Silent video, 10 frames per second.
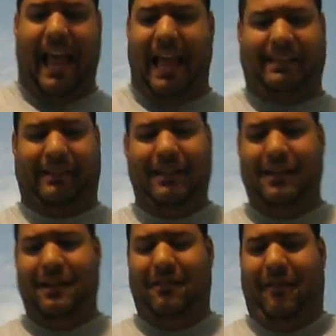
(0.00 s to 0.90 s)
has
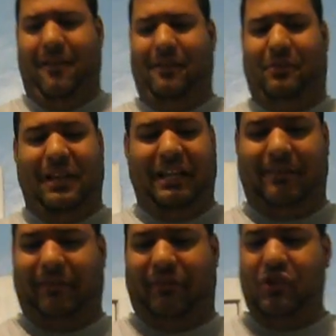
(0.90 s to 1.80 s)

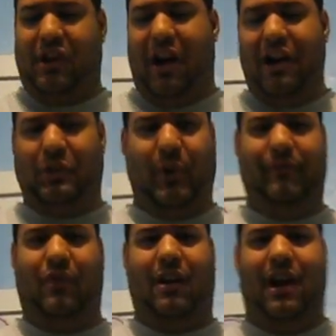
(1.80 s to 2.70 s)
these few cards,
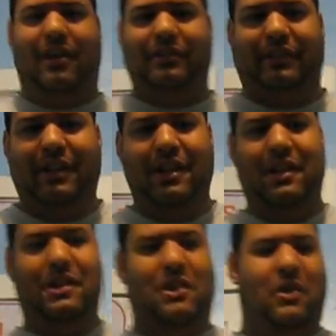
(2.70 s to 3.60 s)
24 cards.
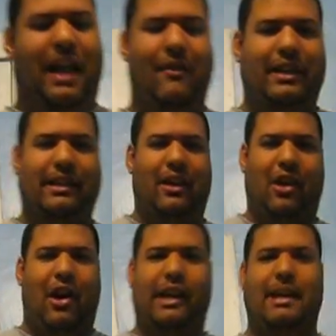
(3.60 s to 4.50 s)
Every
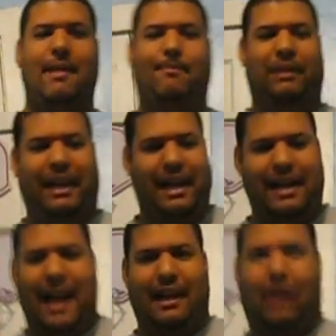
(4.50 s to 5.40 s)
card game I
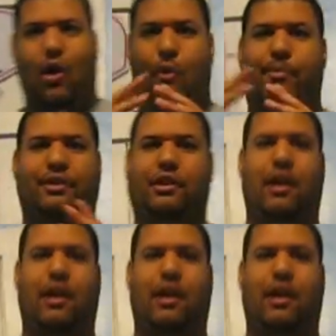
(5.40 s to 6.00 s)
played had like a whole bunch of